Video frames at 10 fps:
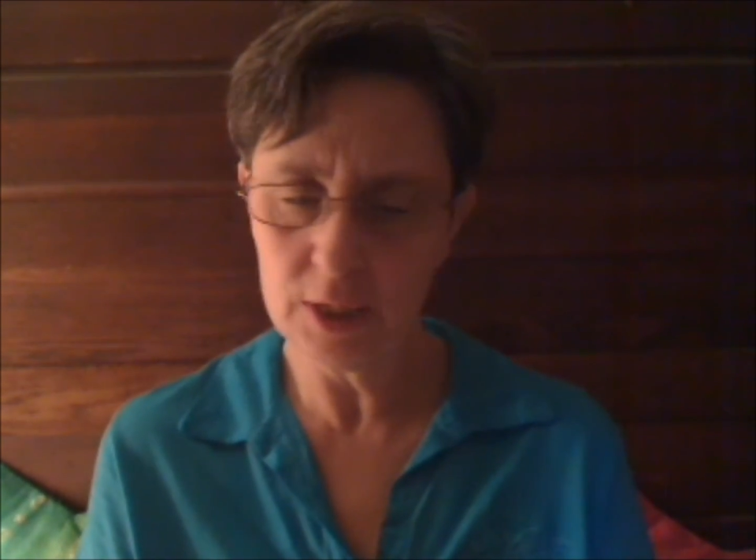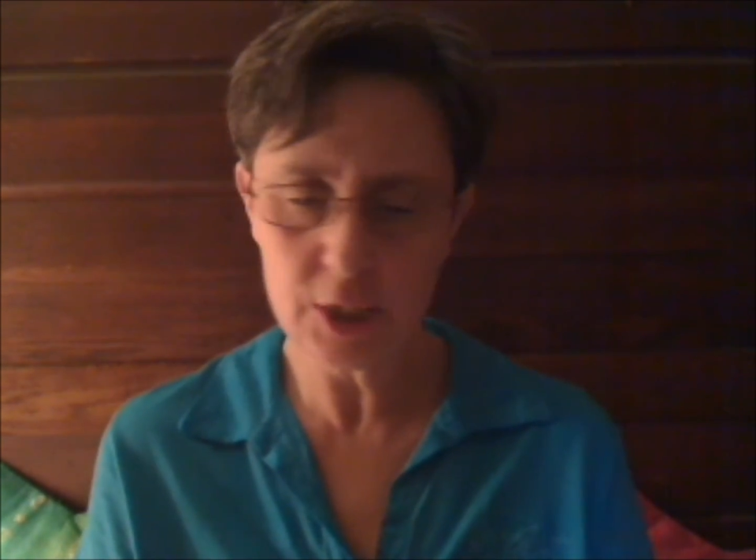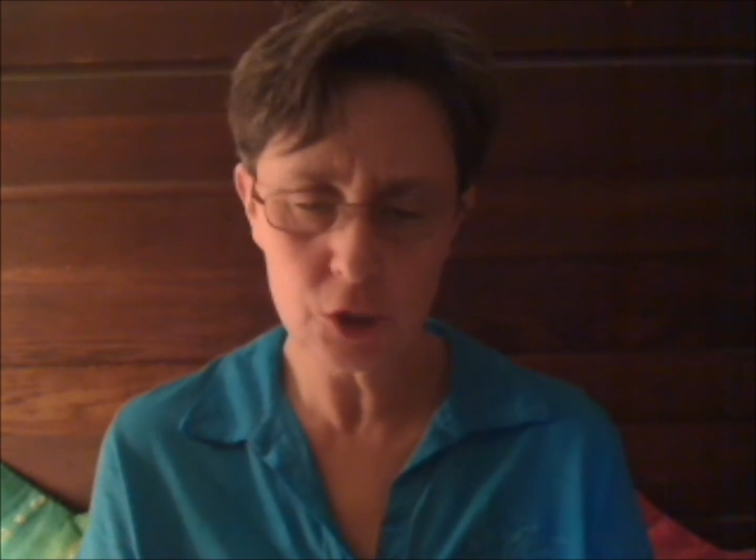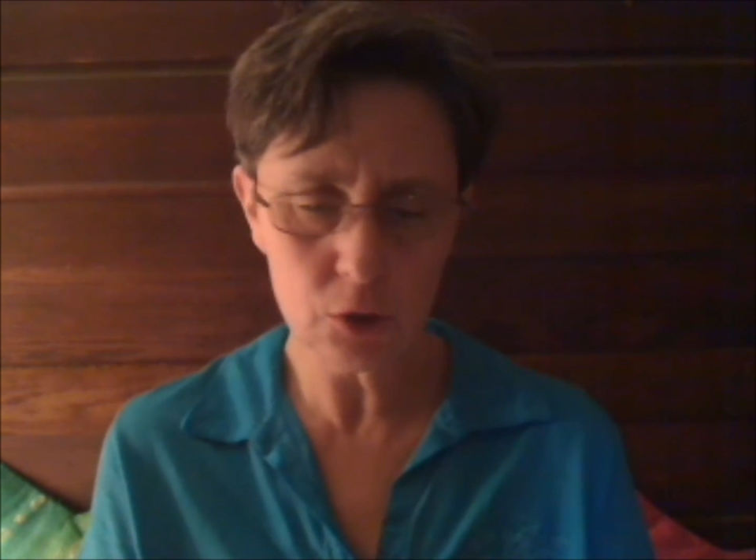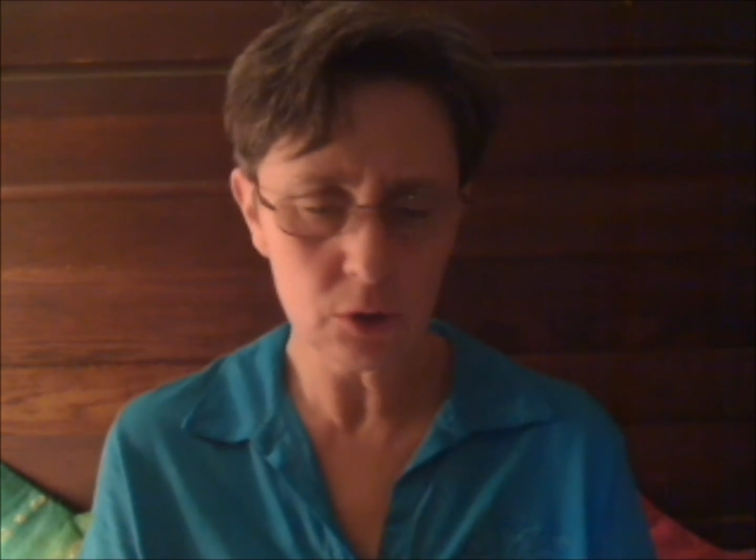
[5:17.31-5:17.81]
they
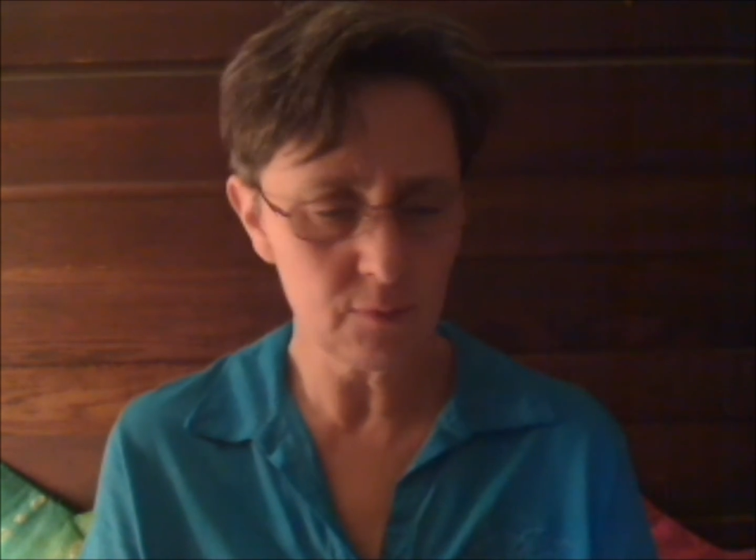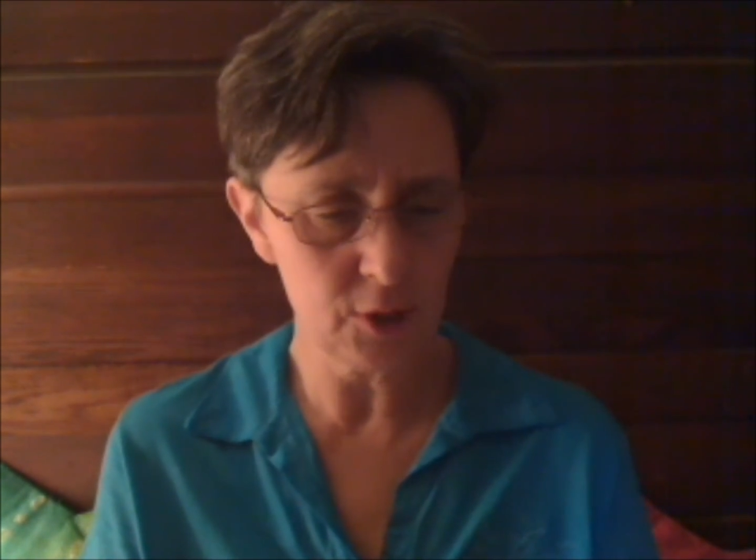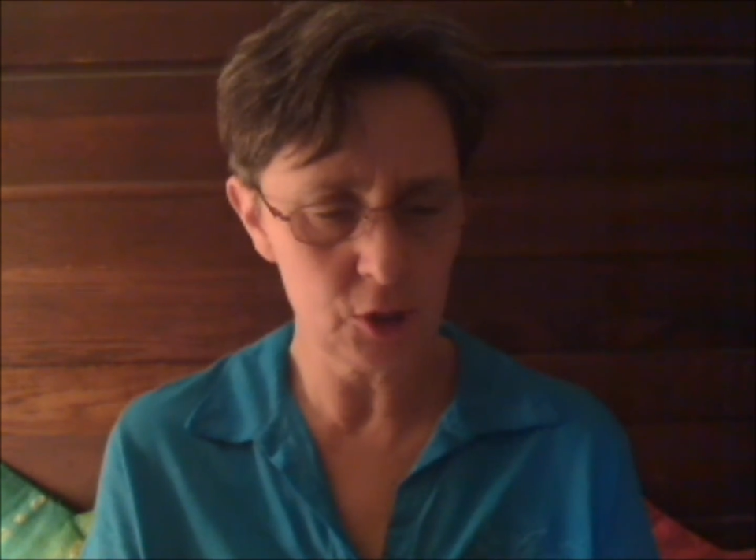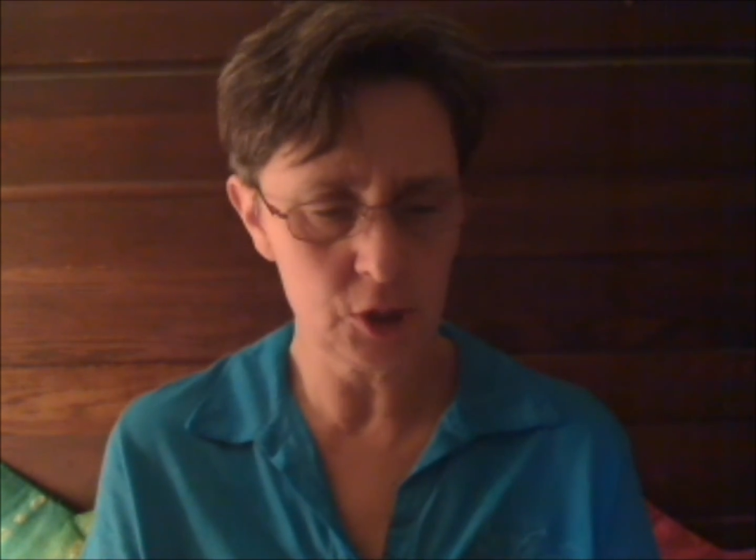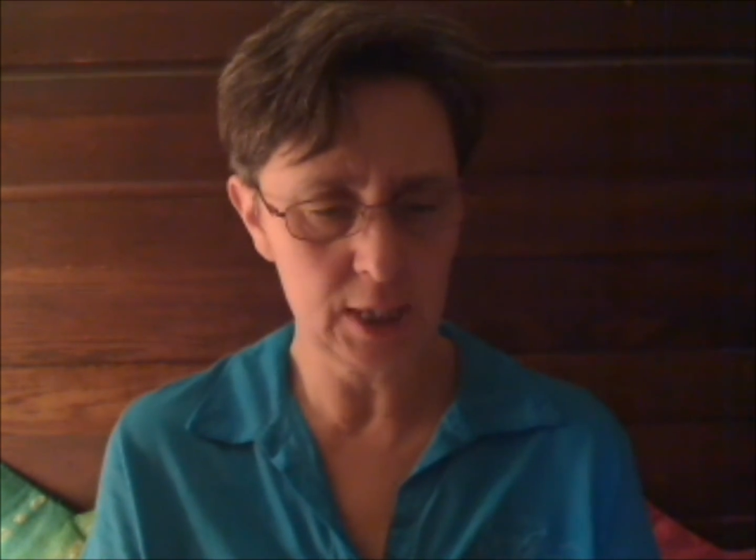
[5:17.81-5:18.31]
shook the
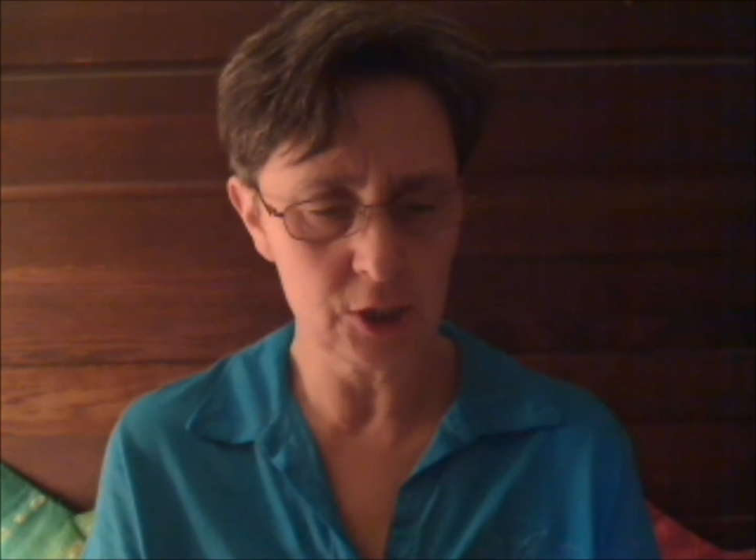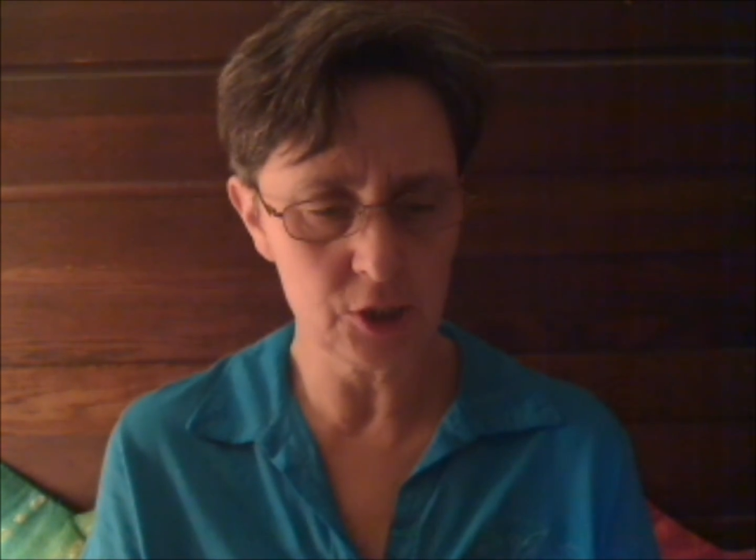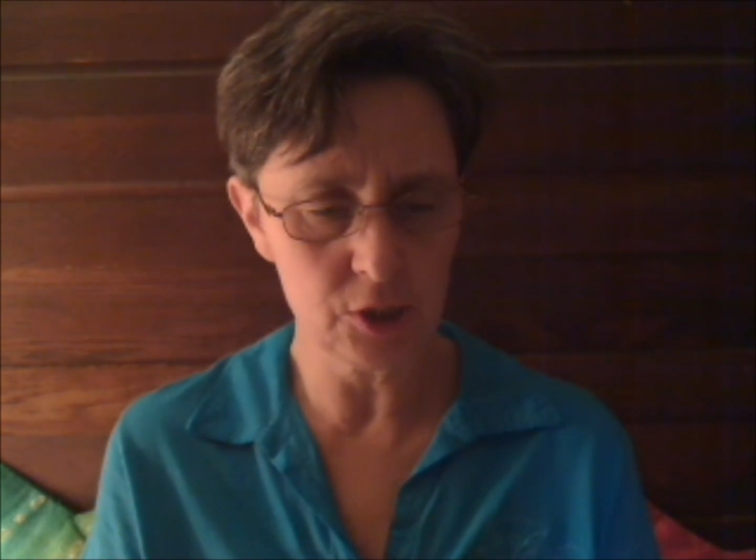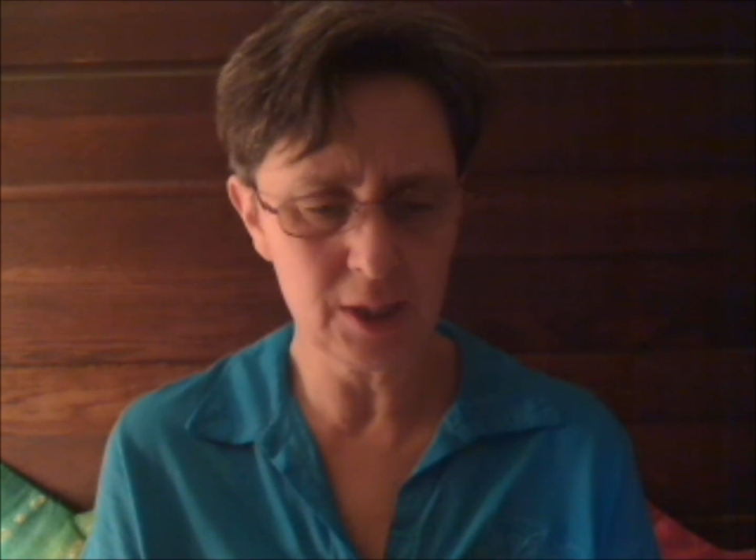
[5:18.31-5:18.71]
vegetation,